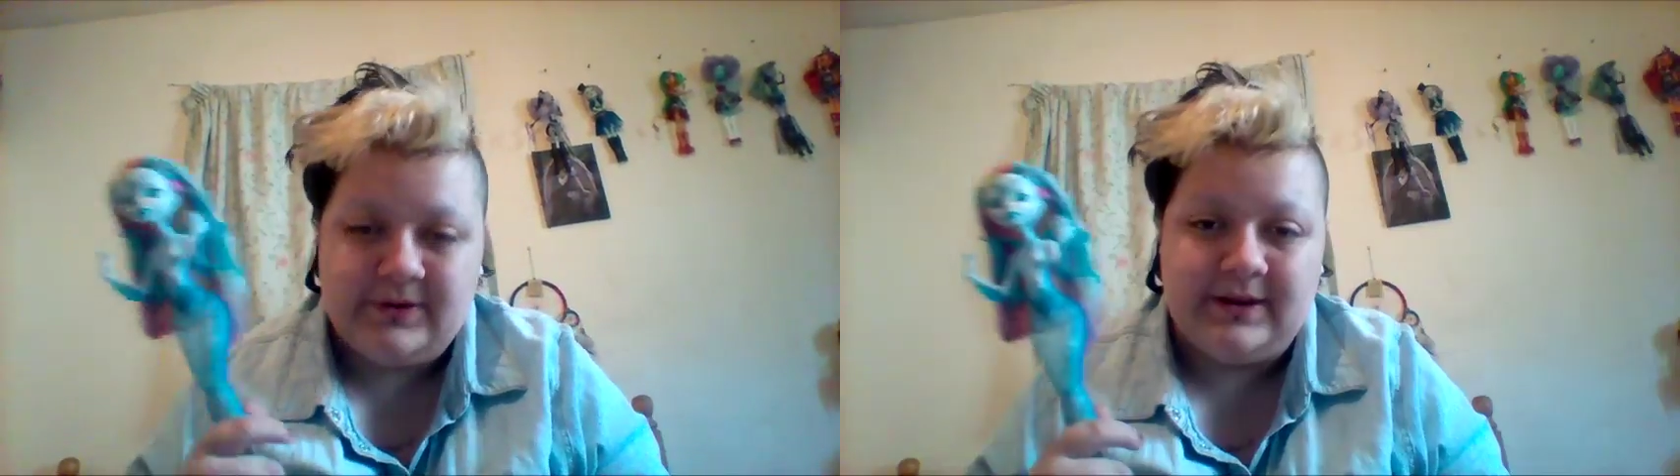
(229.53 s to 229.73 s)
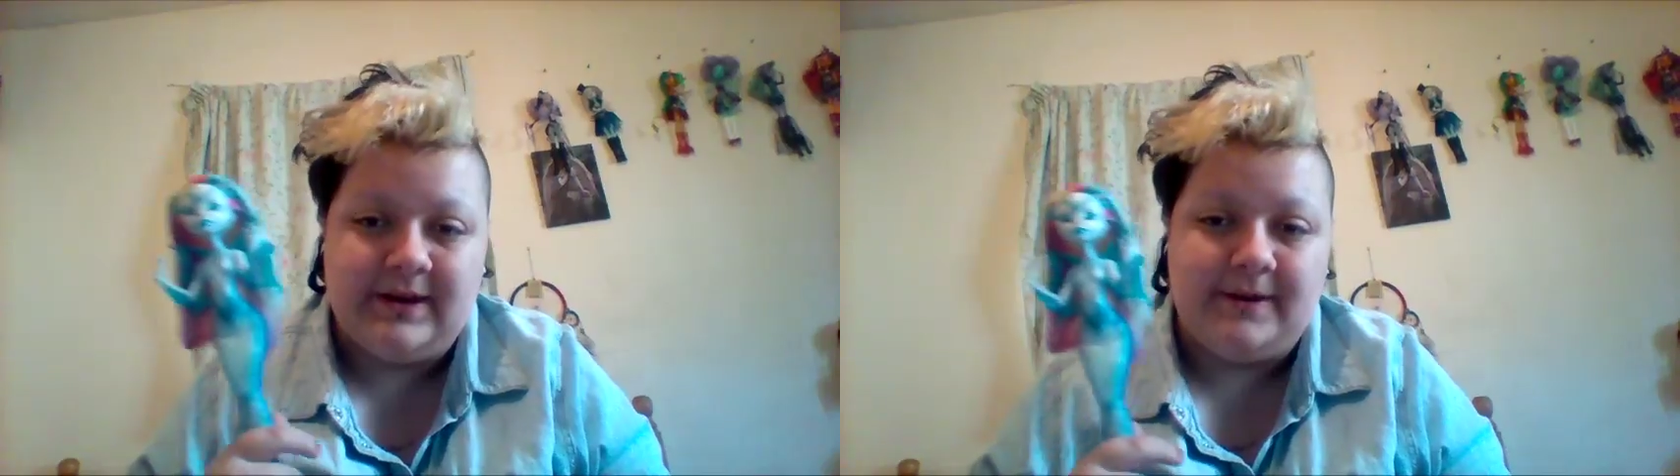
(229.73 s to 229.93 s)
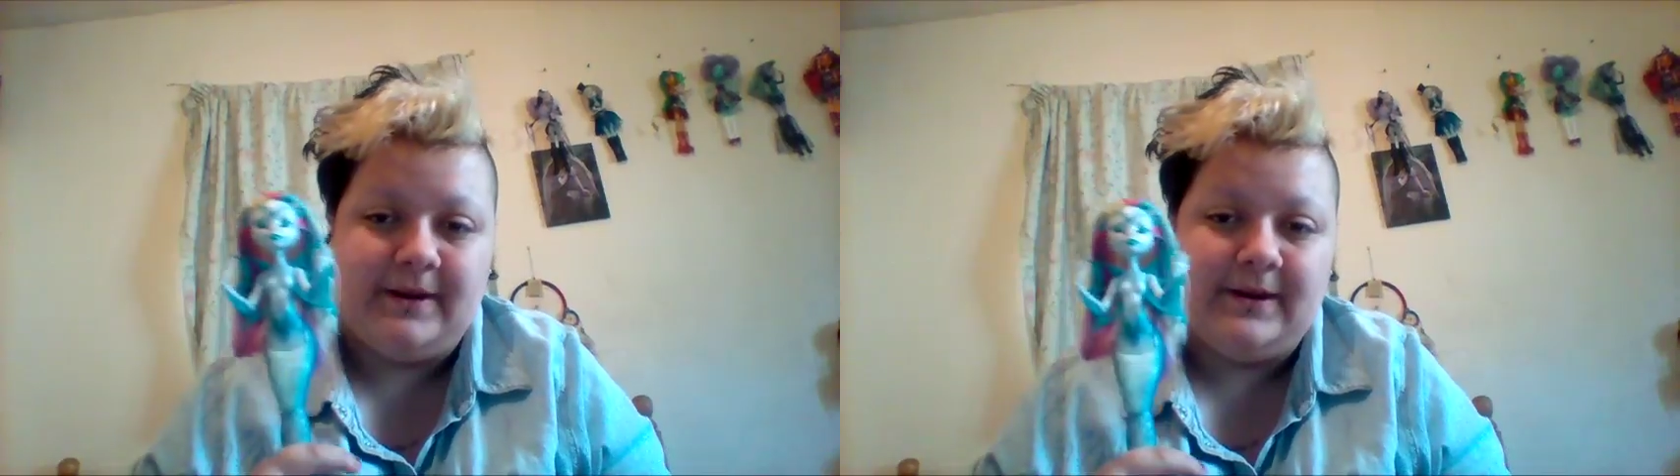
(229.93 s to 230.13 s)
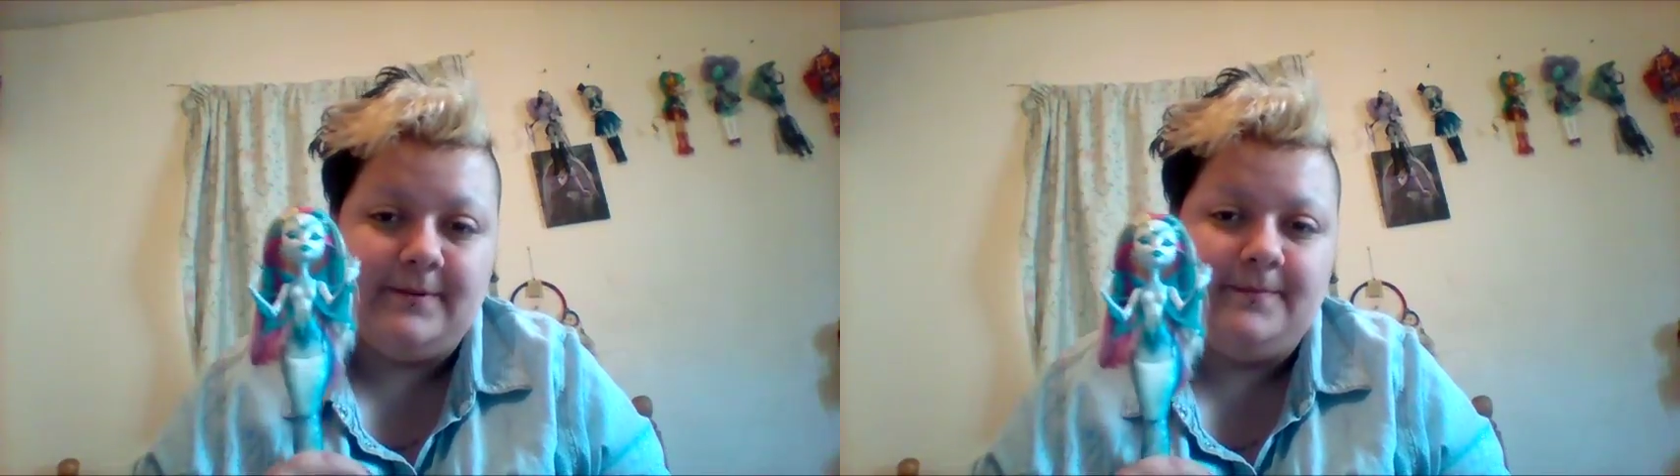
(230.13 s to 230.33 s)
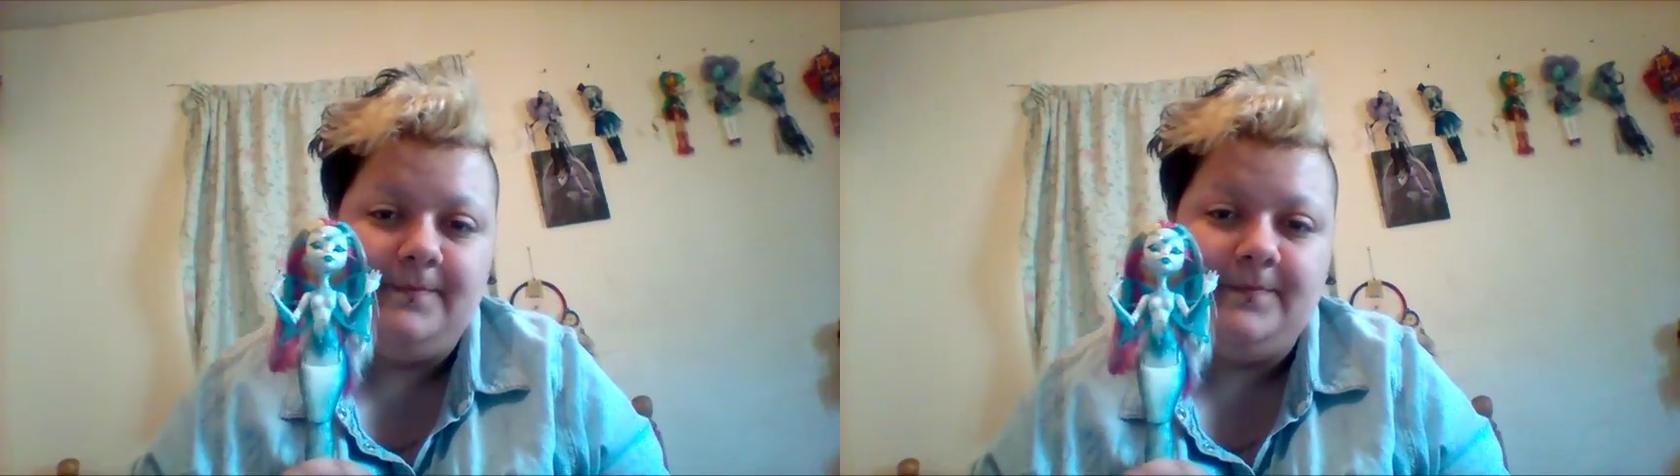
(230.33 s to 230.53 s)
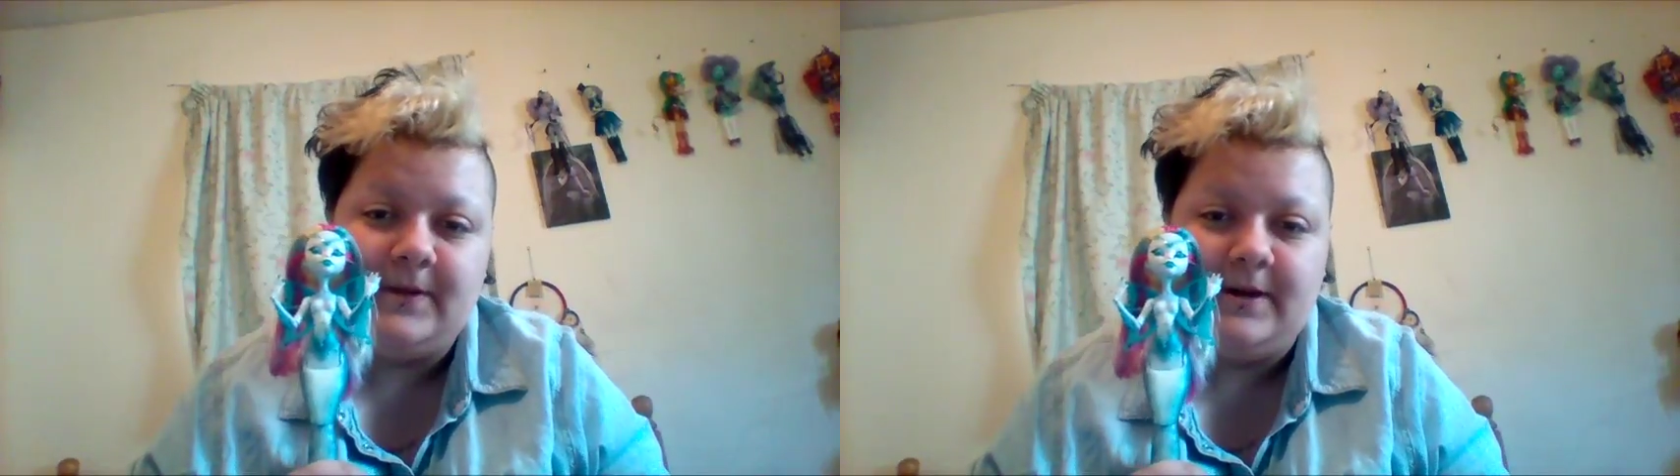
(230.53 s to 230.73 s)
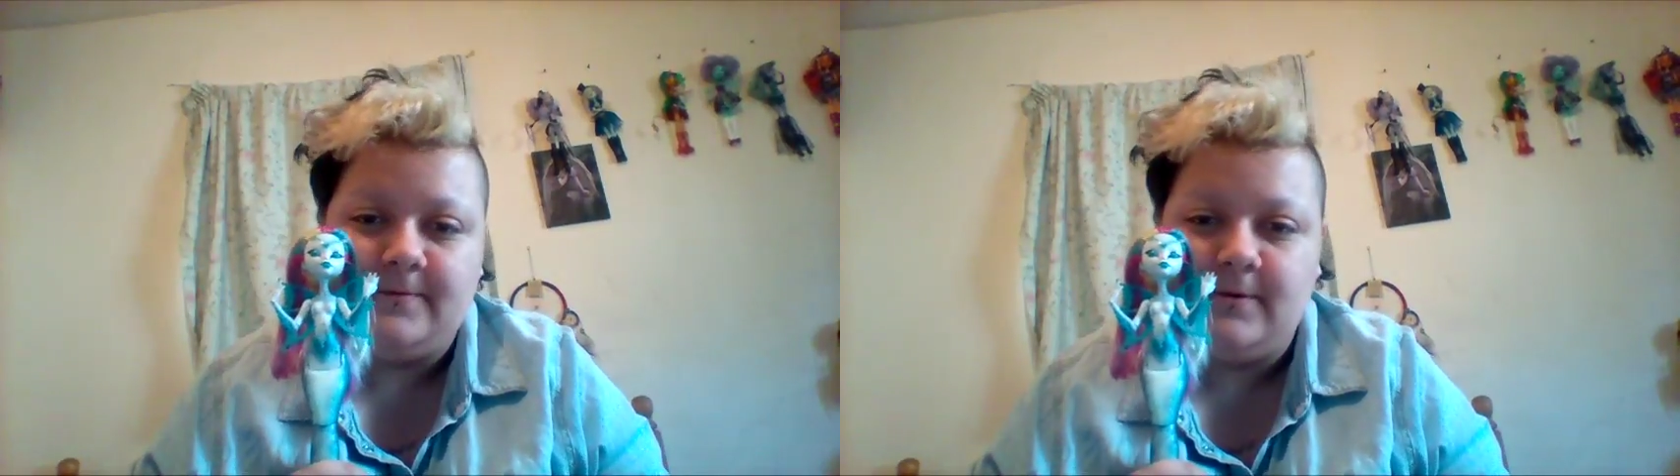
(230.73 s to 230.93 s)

yeah, that they made them kind of